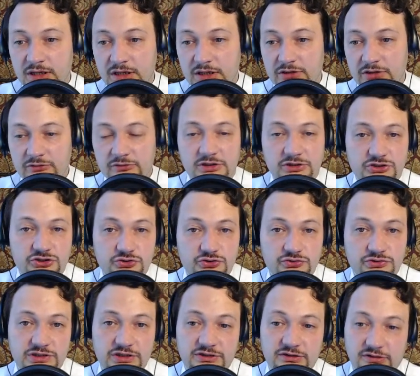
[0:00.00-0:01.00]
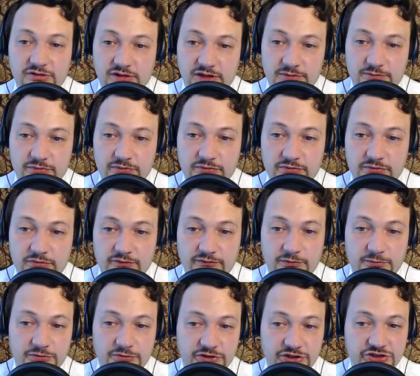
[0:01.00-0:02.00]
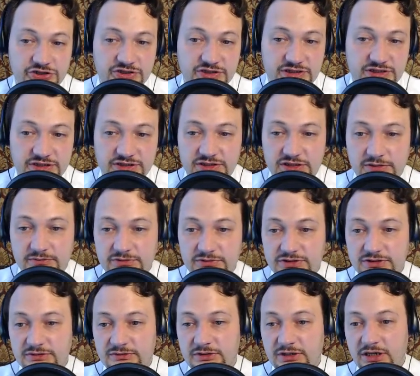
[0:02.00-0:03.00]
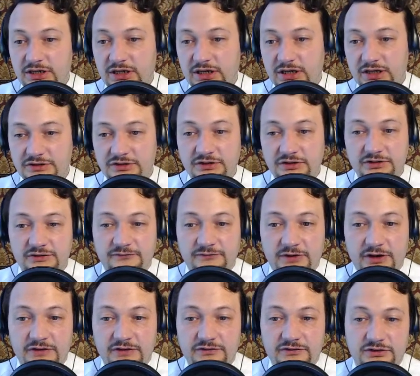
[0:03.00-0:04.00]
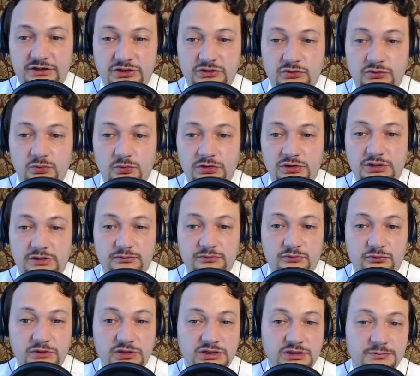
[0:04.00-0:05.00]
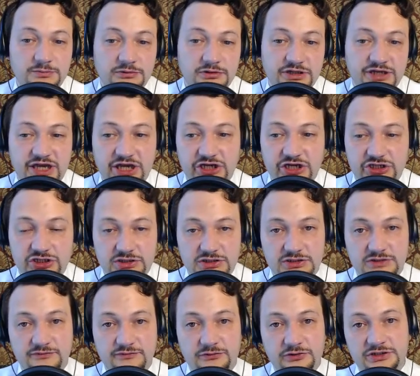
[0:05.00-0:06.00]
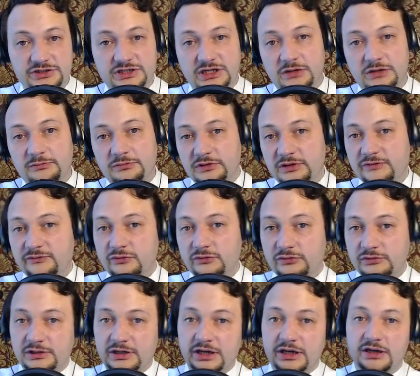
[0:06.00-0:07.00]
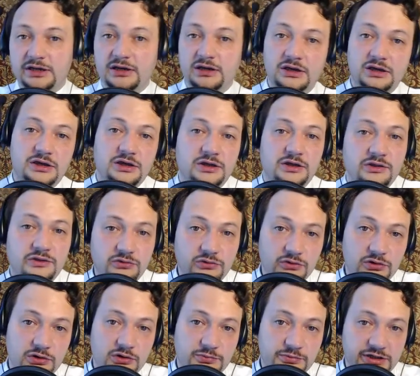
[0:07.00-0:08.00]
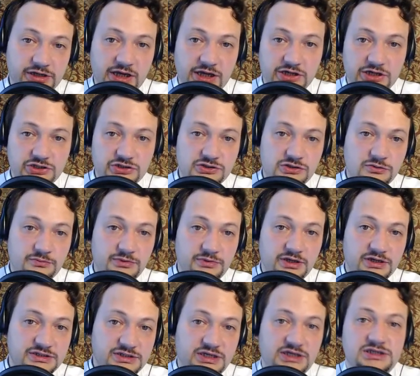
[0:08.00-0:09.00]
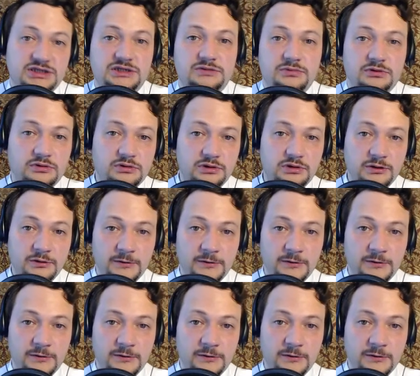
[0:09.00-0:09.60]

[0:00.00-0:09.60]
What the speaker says: You can choose a type of operation systems, identify the need to work in multiple locations. For example, if you would like your applications to be accessible